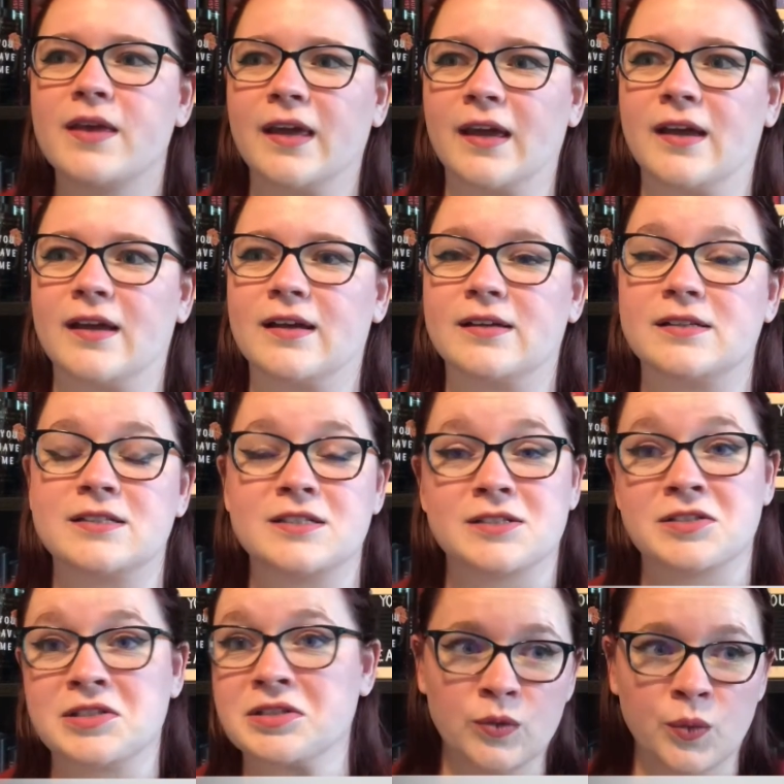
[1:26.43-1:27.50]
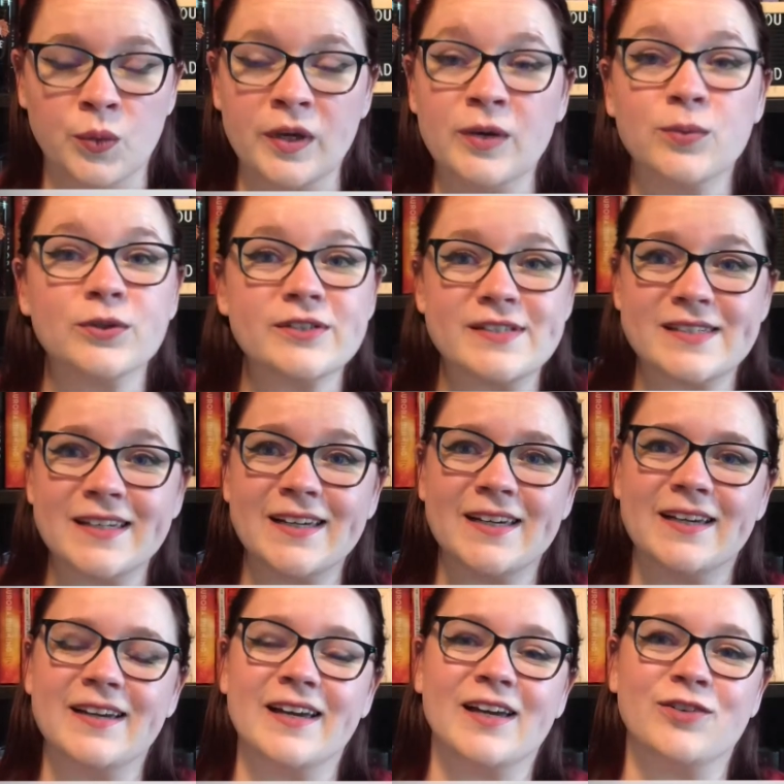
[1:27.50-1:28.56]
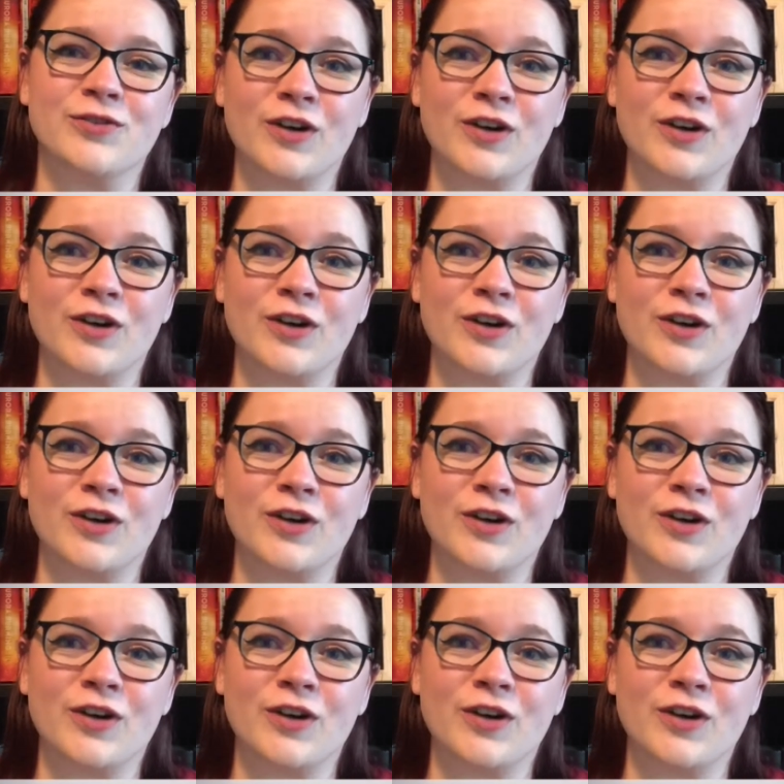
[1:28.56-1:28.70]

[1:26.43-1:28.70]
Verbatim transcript: and we will see if